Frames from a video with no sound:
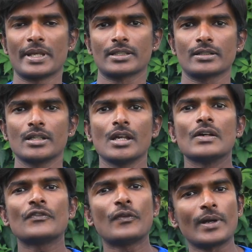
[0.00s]
method.
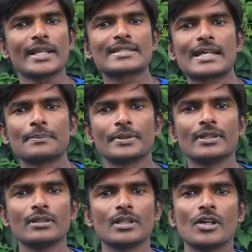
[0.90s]
For
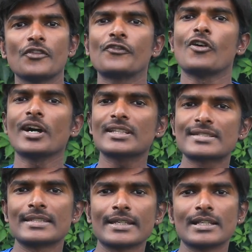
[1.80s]
example, for the
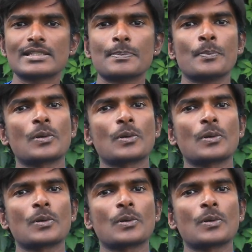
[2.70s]
singles,